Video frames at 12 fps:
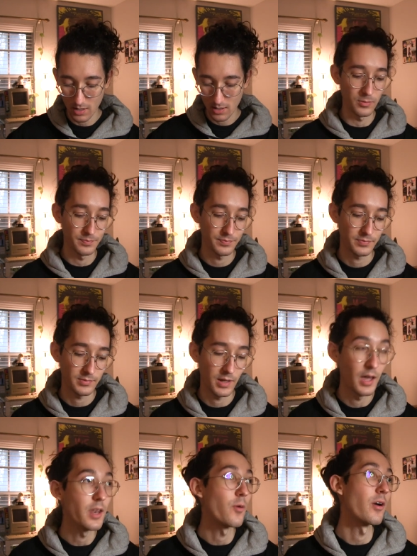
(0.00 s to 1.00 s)
So
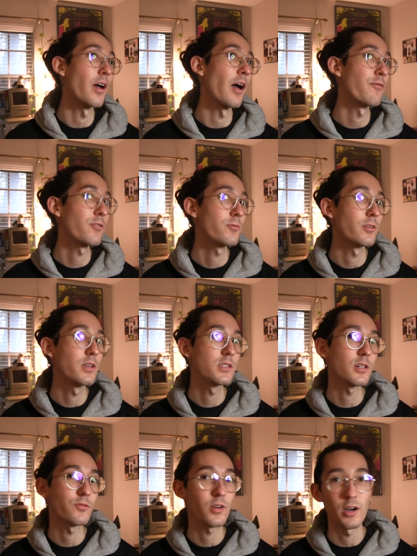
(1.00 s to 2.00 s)
anyway, I feel really
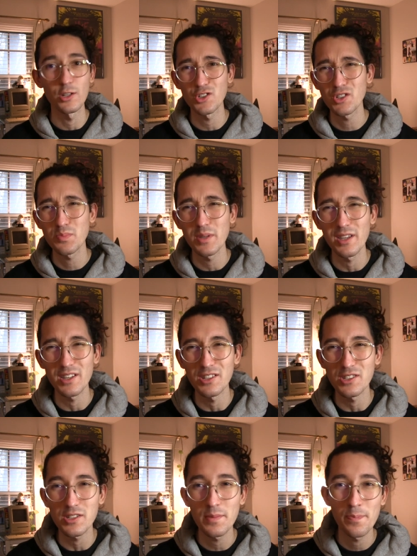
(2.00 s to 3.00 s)
self-conscious
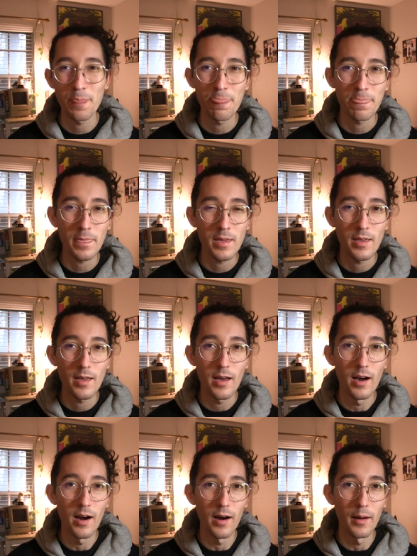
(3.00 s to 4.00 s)
because
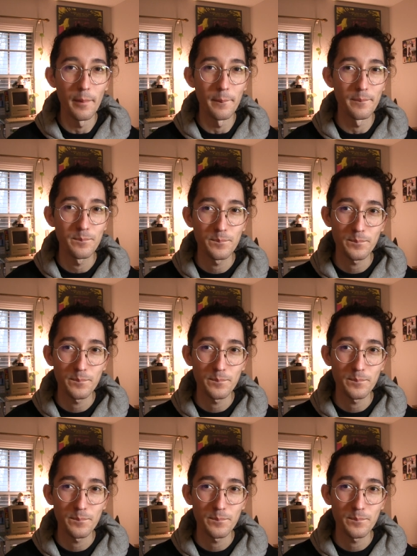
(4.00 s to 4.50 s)
um,